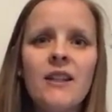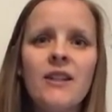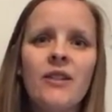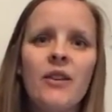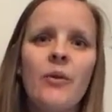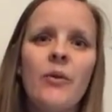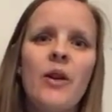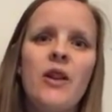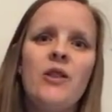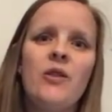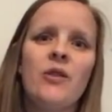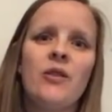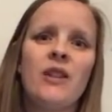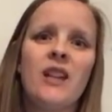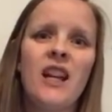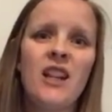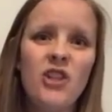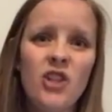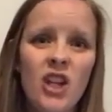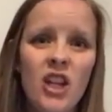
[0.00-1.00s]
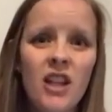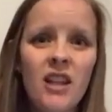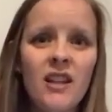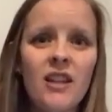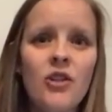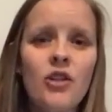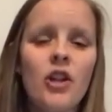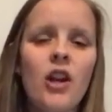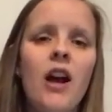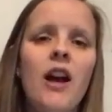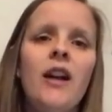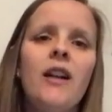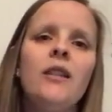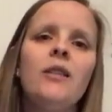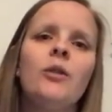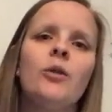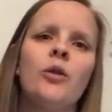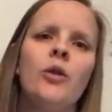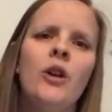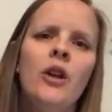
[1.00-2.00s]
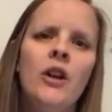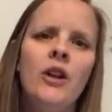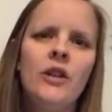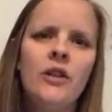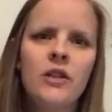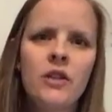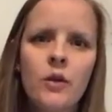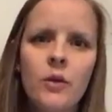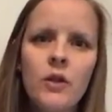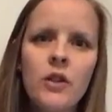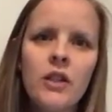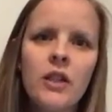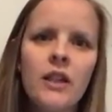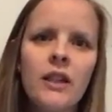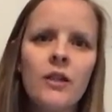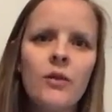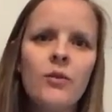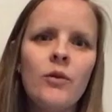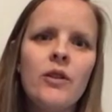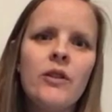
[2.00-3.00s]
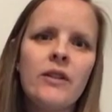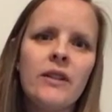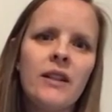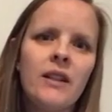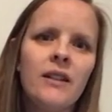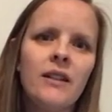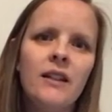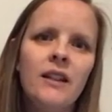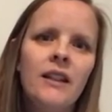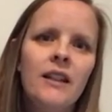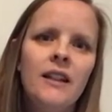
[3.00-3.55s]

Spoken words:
so when you're touching the child or squishing them using